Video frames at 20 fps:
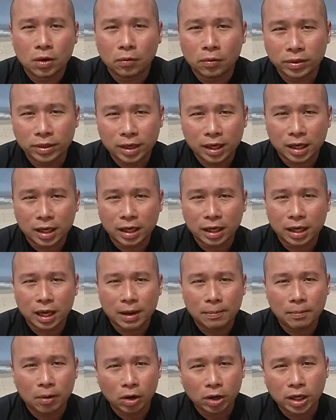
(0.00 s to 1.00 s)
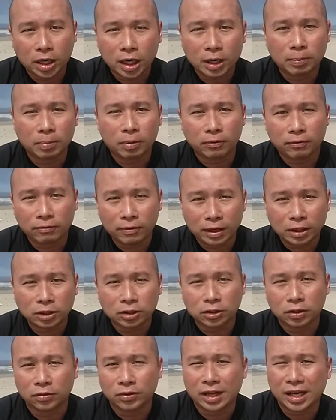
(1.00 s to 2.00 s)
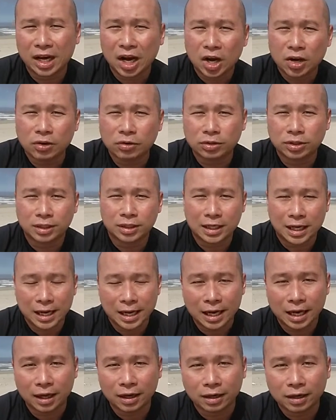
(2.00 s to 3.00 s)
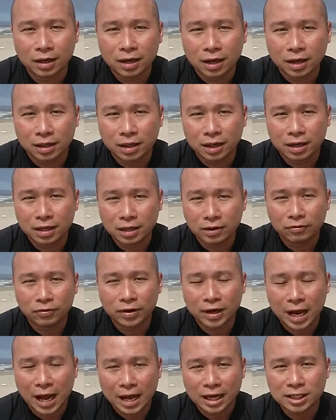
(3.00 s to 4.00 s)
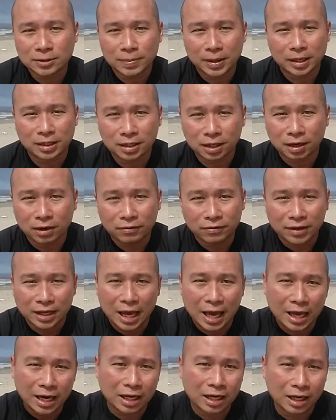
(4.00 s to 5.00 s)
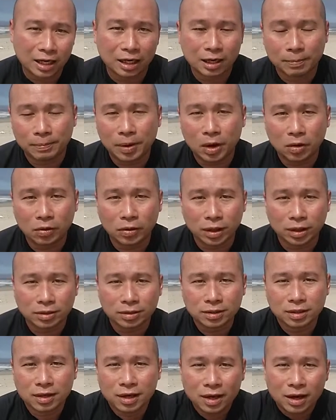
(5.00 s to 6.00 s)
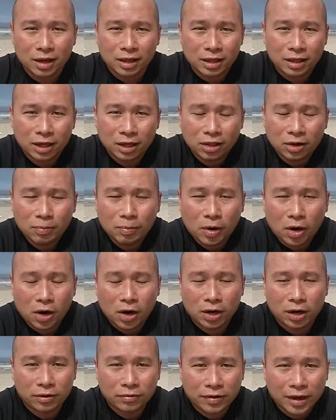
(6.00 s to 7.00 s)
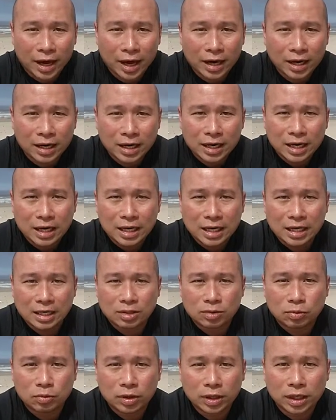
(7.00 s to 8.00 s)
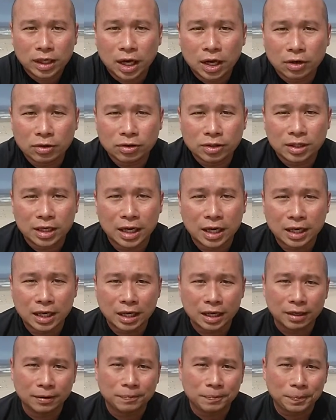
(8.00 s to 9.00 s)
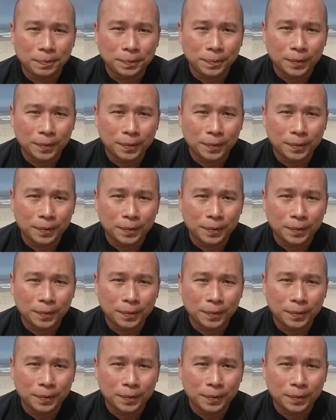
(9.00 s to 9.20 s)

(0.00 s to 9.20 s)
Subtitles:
with a marketing professional, they understand the different aspects of the editing components. The other part of that is really understanding